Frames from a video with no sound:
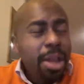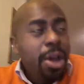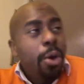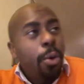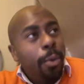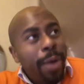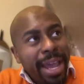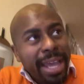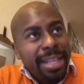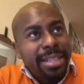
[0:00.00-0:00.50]

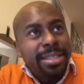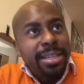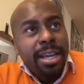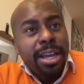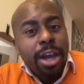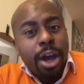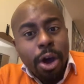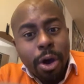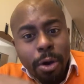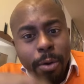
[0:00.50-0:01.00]
Wait,
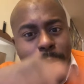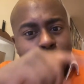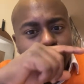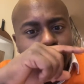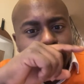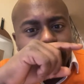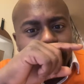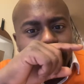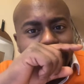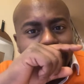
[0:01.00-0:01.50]

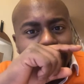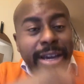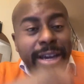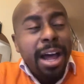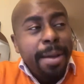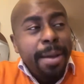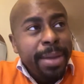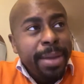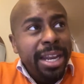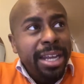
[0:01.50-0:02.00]
oh,
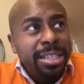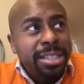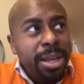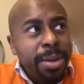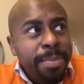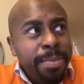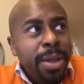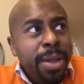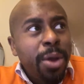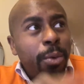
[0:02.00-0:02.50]

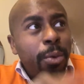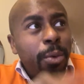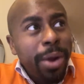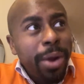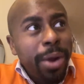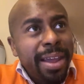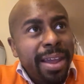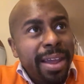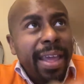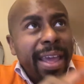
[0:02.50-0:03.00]
communism
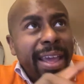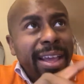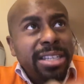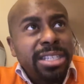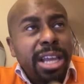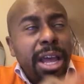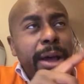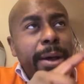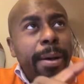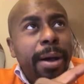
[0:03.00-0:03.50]
really is
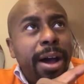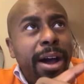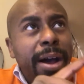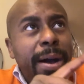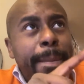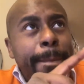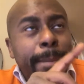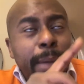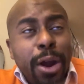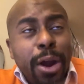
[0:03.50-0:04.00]
a
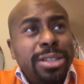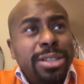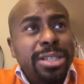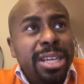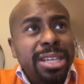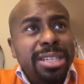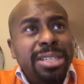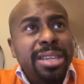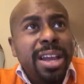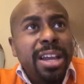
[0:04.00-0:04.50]

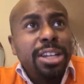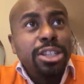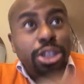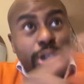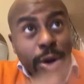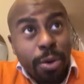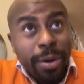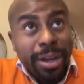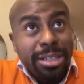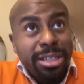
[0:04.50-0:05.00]
Marxist
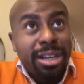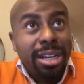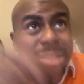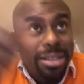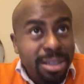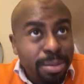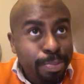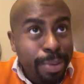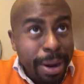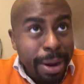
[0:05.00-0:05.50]
Jewish
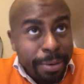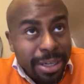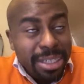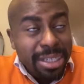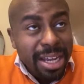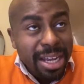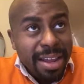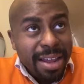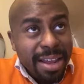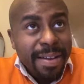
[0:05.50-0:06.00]

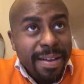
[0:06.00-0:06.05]
conspiracy